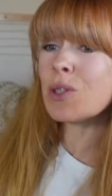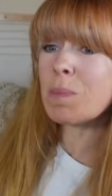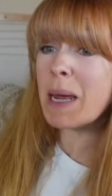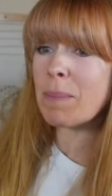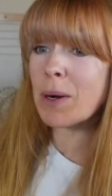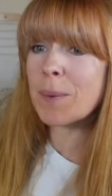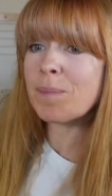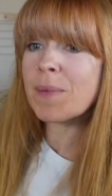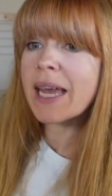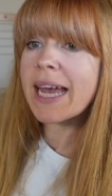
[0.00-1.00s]
a
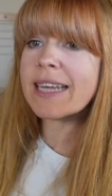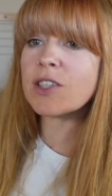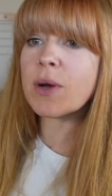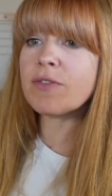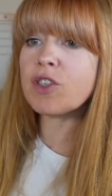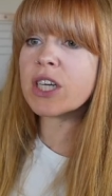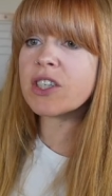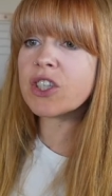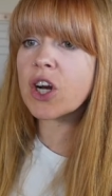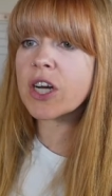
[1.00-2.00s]
newspaper. And so I've
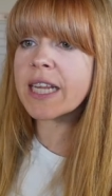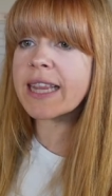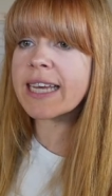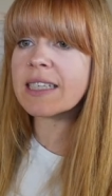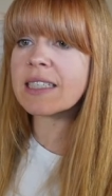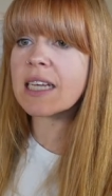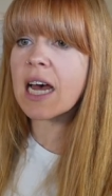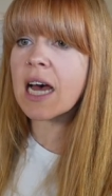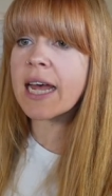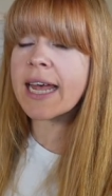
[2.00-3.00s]
just started this,
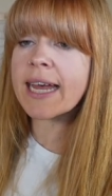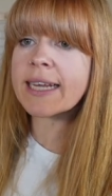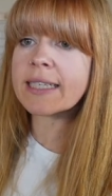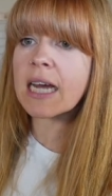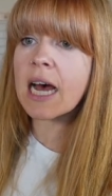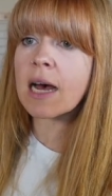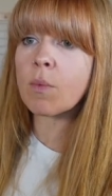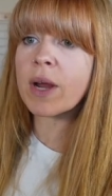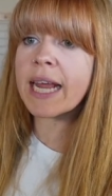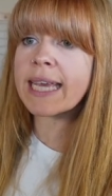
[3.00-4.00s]
and
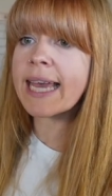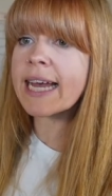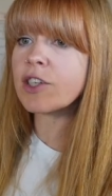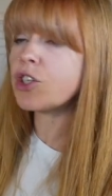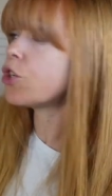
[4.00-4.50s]
uh, when I get